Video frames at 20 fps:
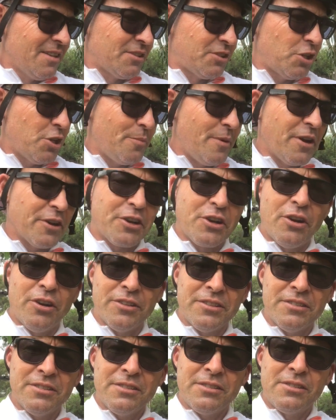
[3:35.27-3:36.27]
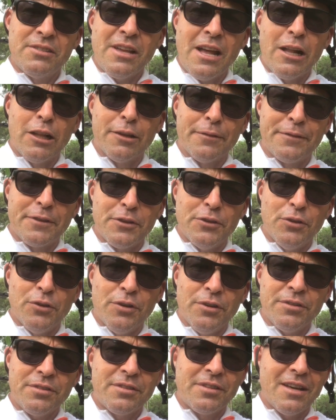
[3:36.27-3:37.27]
Turbo Cotton, Hell of the
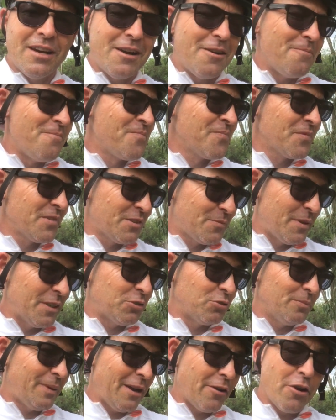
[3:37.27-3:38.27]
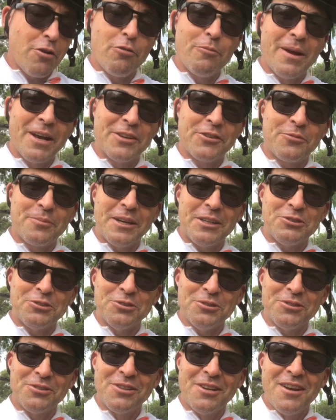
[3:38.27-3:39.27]
North, special Paris-Roubaix
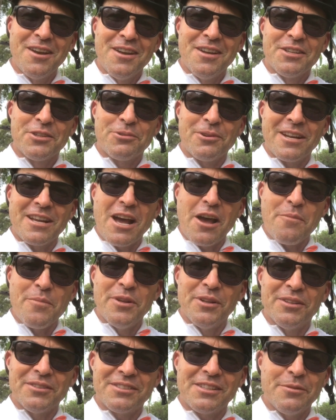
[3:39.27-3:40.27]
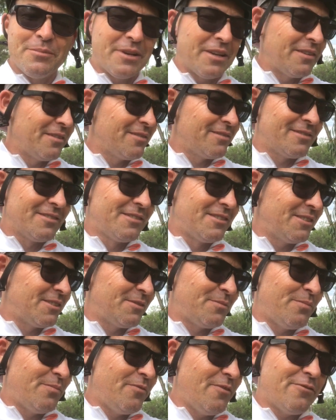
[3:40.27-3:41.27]
specials, 28 mils. They've been just
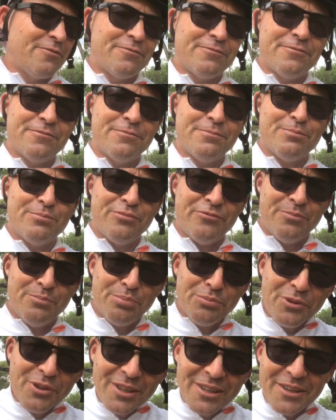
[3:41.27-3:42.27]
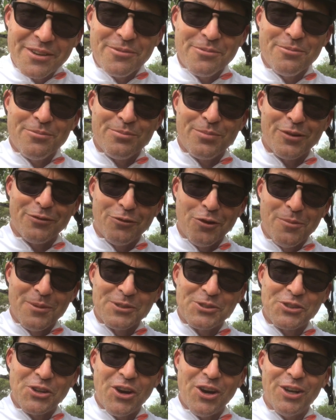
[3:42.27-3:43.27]
brilliant
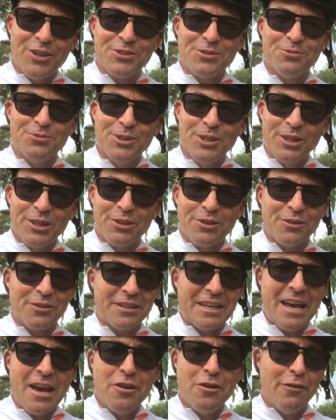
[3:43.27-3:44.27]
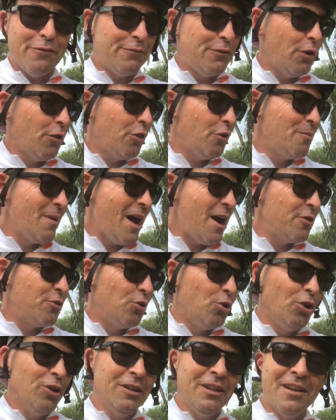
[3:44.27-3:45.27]
performance tyres, really good, cannot fault them at
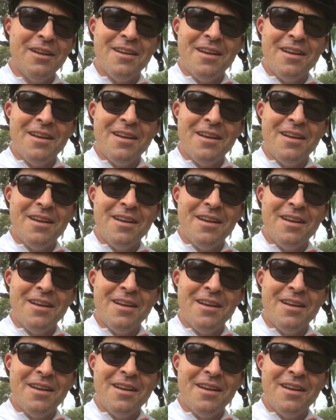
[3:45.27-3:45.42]
all.